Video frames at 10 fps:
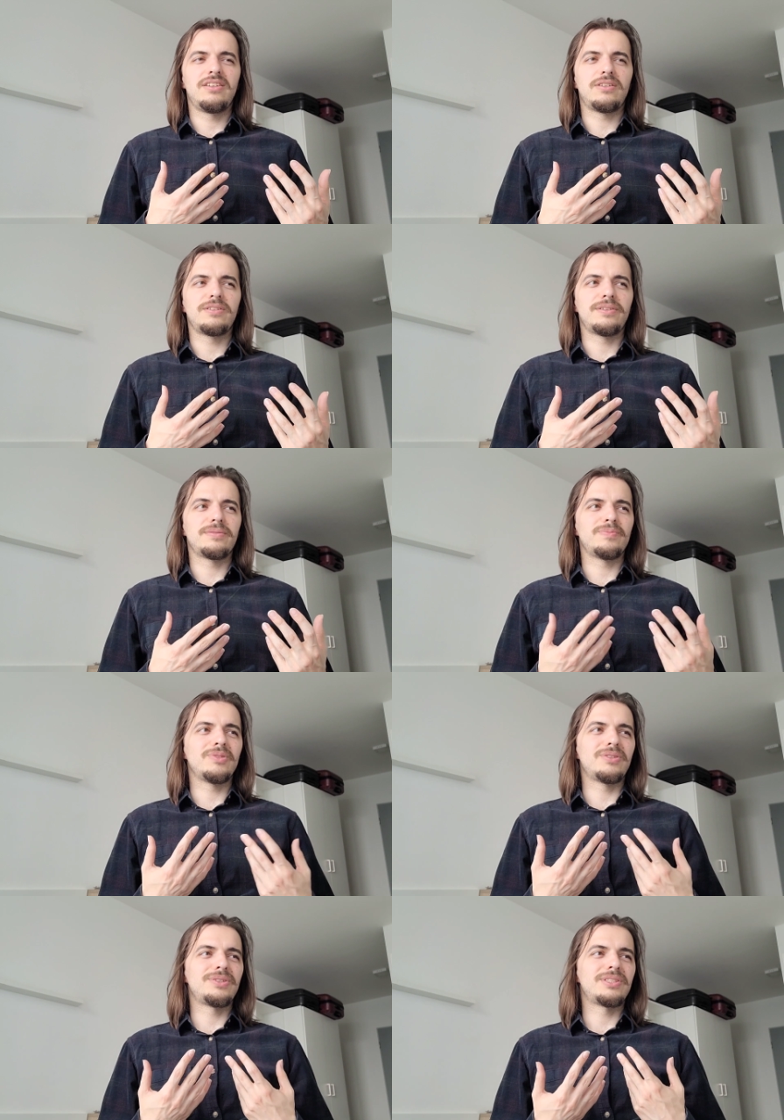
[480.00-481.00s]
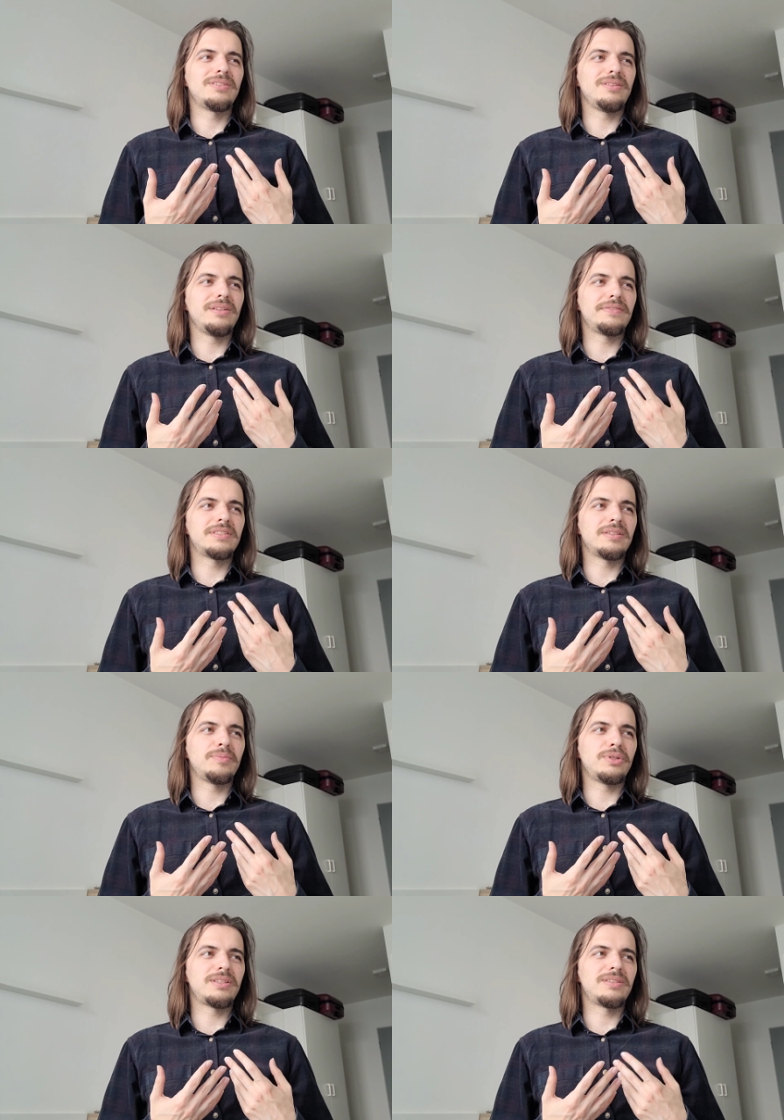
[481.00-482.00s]
are are still left
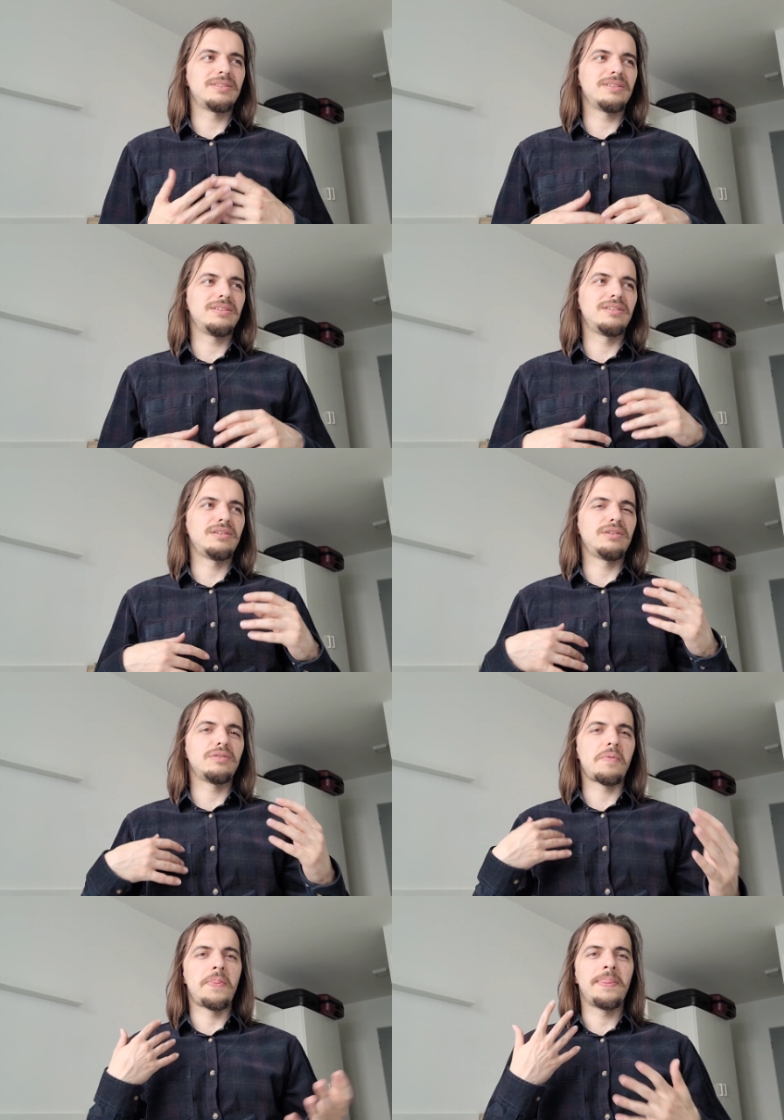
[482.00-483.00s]
somewhat uh,